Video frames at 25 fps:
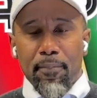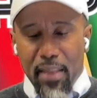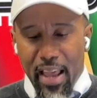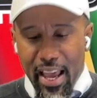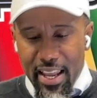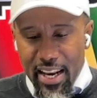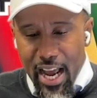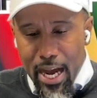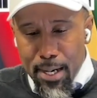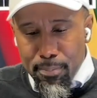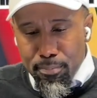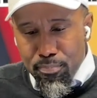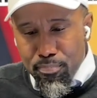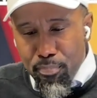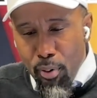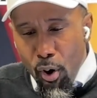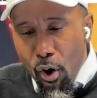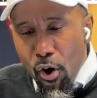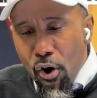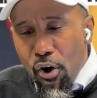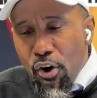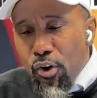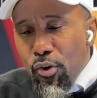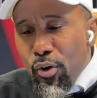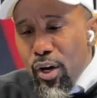And I'm
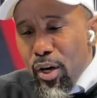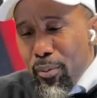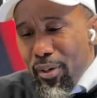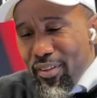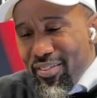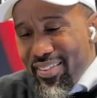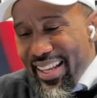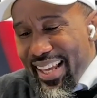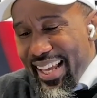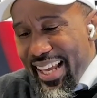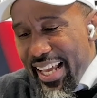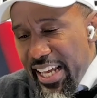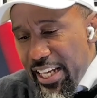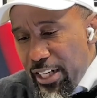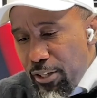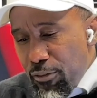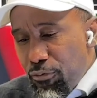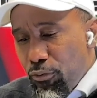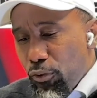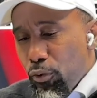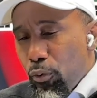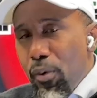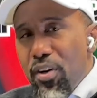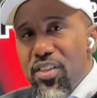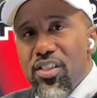partnering with the
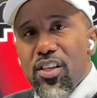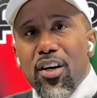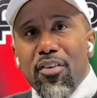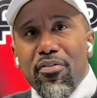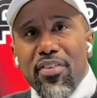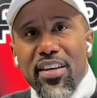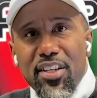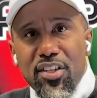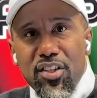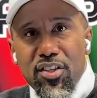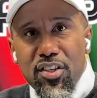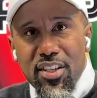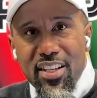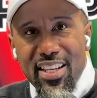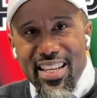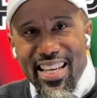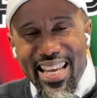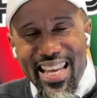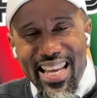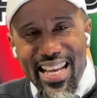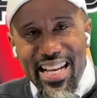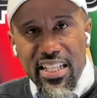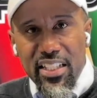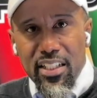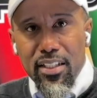influence of his
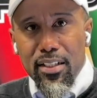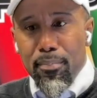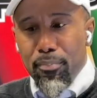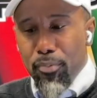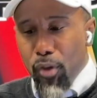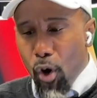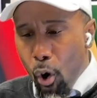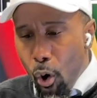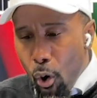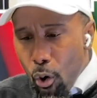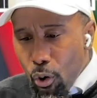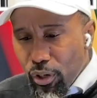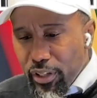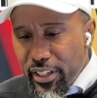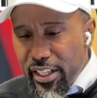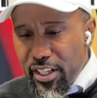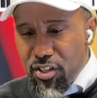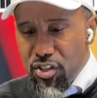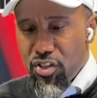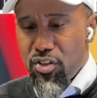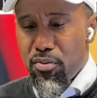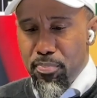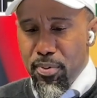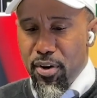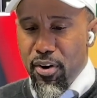kingdom, the Holy
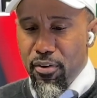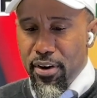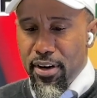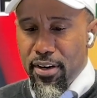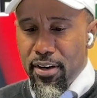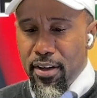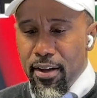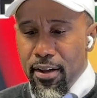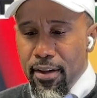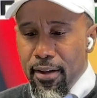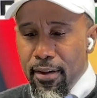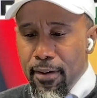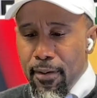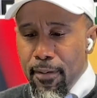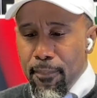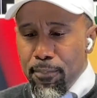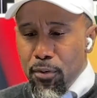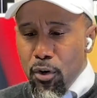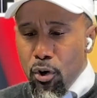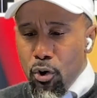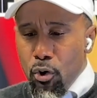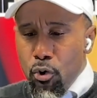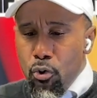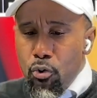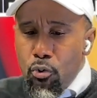Spirit,
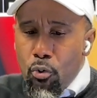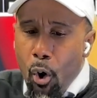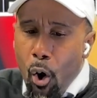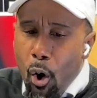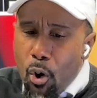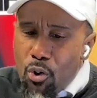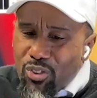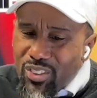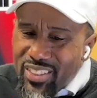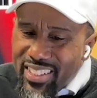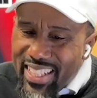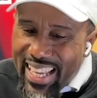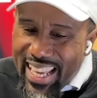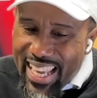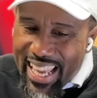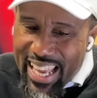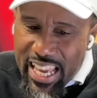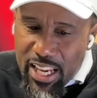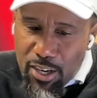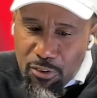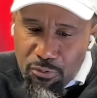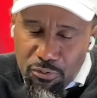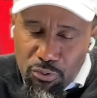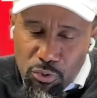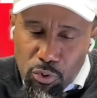who only
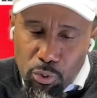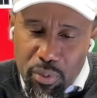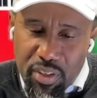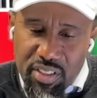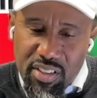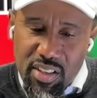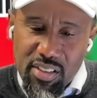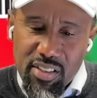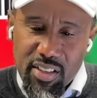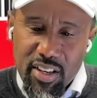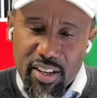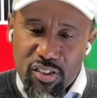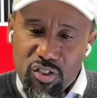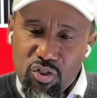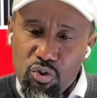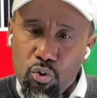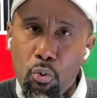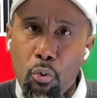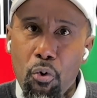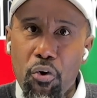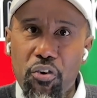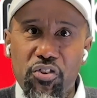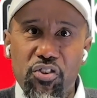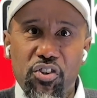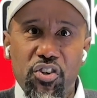influences us
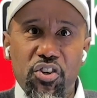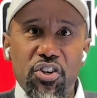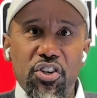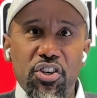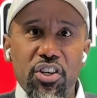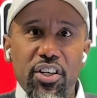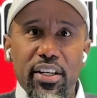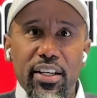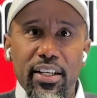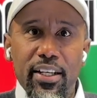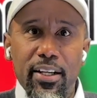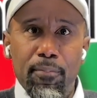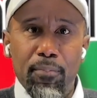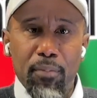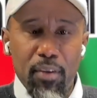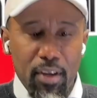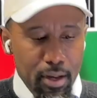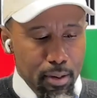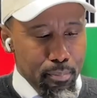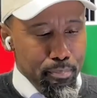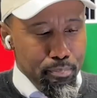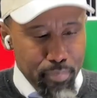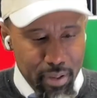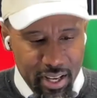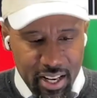towards good,
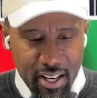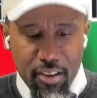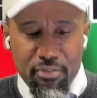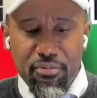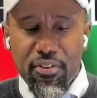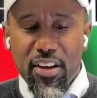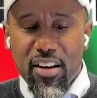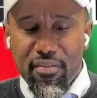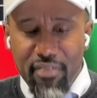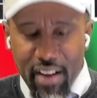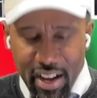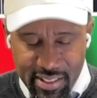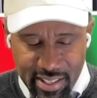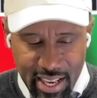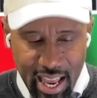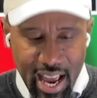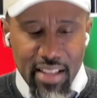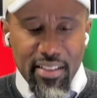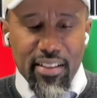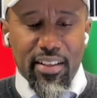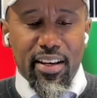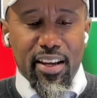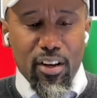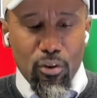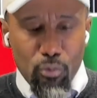benefit,
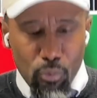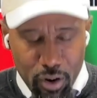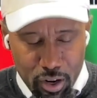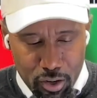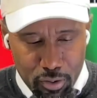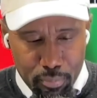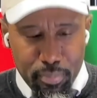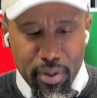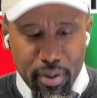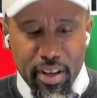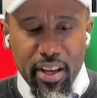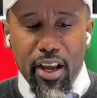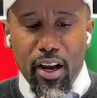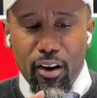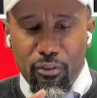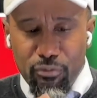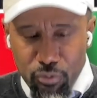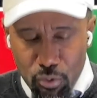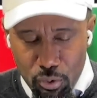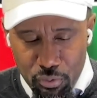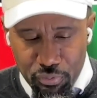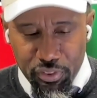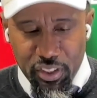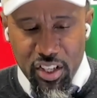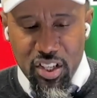vitality, well being,
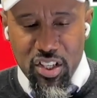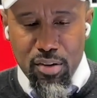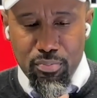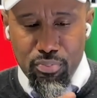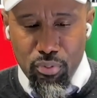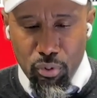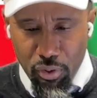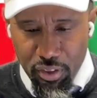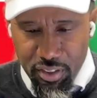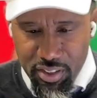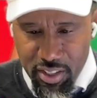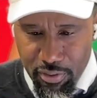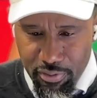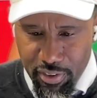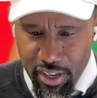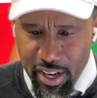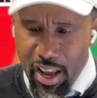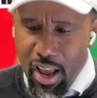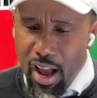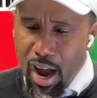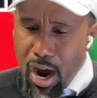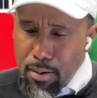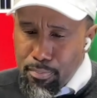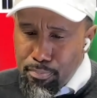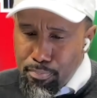fruitfulness, and productivity.
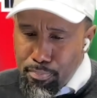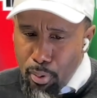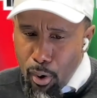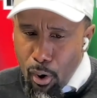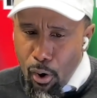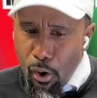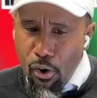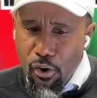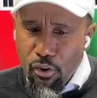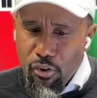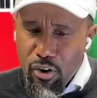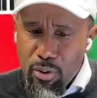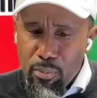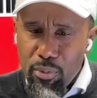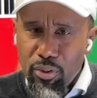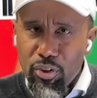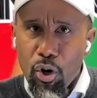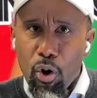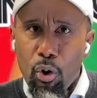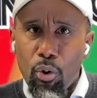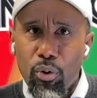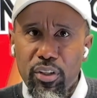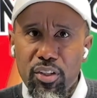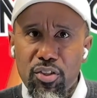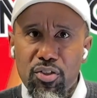I'm partnering with
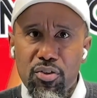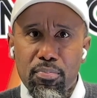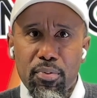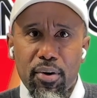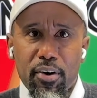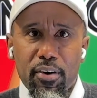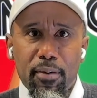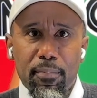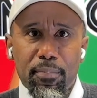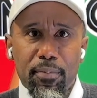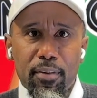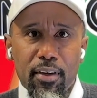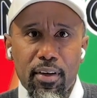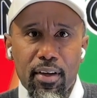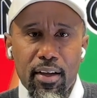the Holy Spirit.